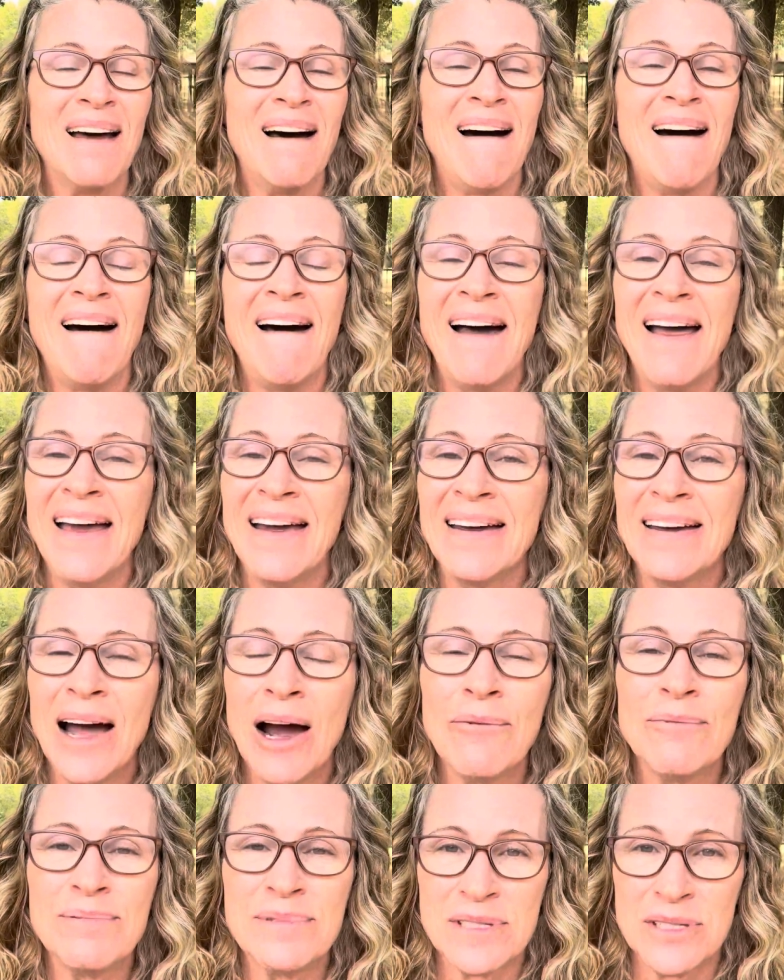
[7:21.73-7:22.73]
I
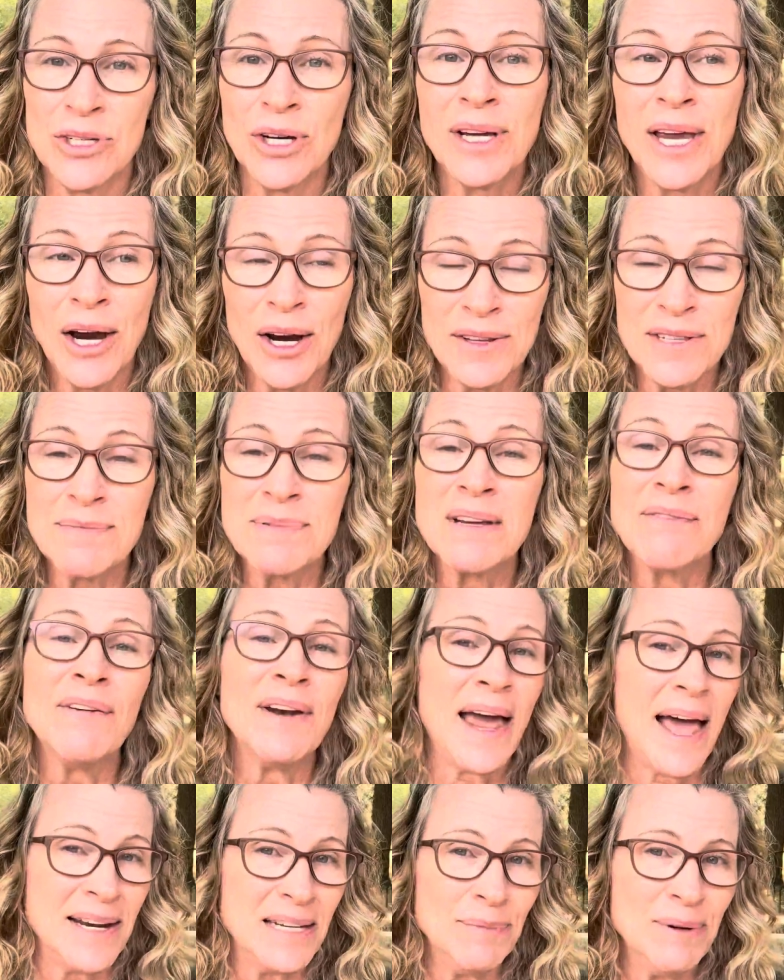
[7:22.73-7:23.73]
took care of some stuff that
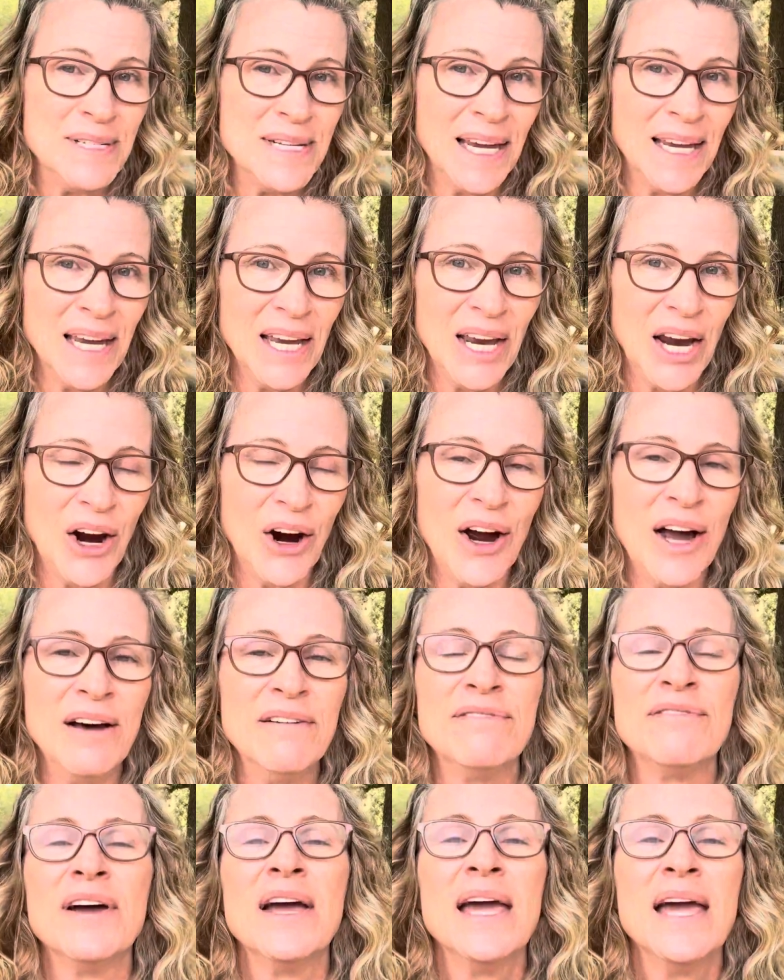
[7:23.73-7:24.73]
had to be taken care of,